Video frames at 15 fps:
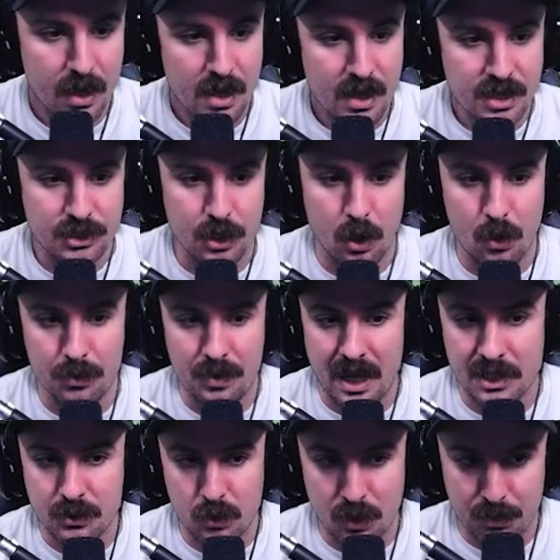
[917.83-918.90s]
So
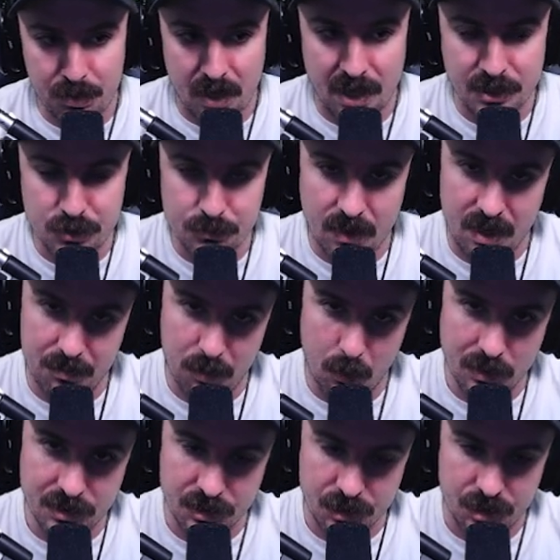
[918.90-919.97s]
that's going to apply to my
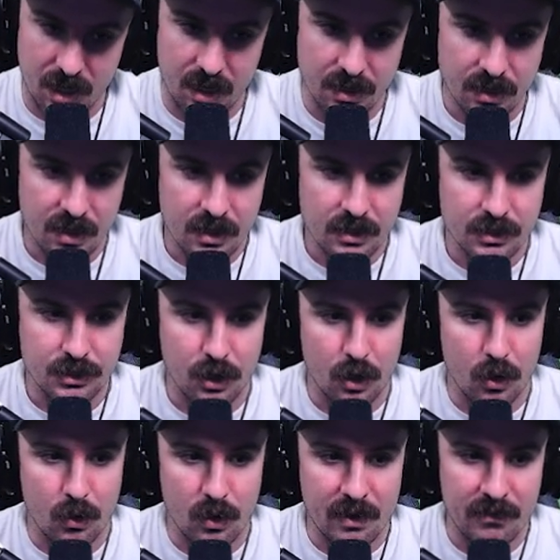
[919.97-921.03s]
poison shot.
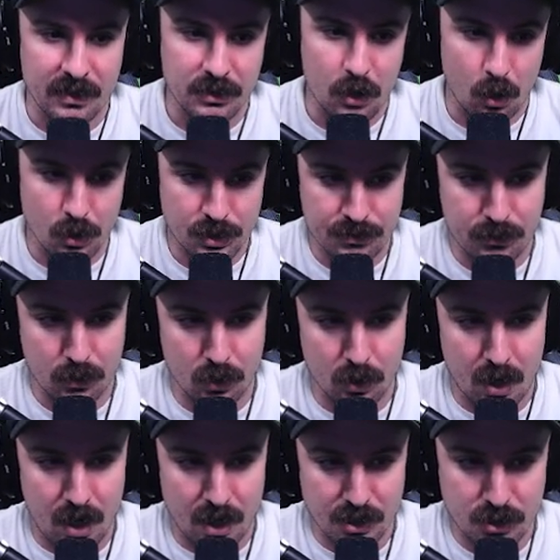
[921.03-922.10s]
So if it goes for
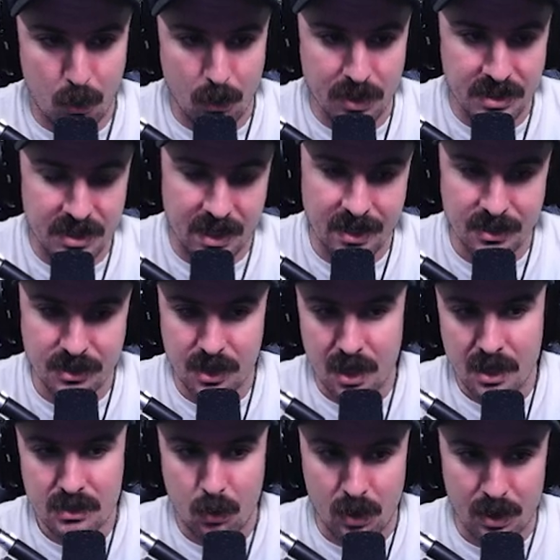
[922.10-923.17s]
20 seconds,
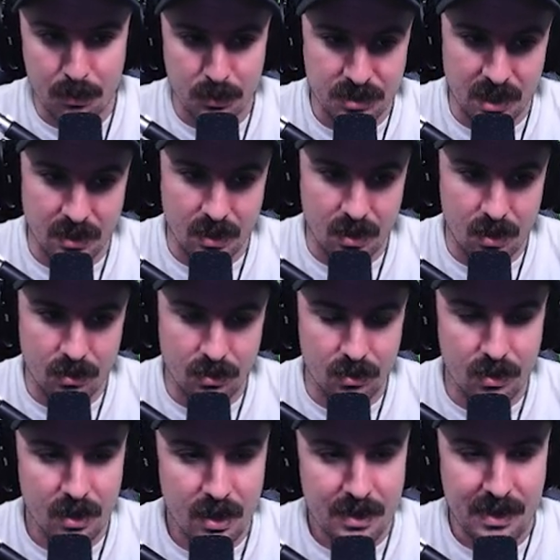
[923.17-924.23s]
20%
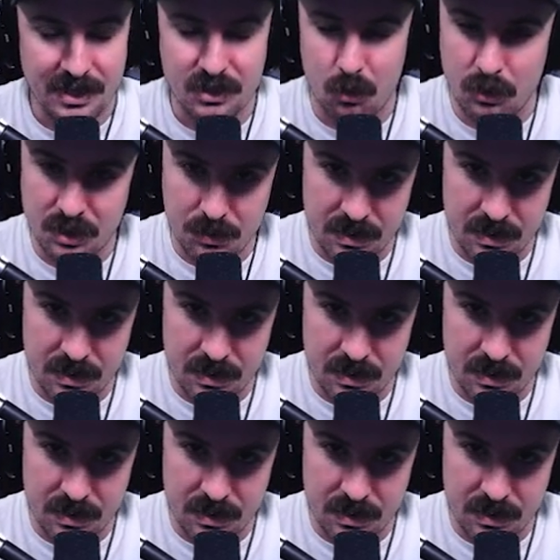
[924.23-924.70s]
longer, that's going to be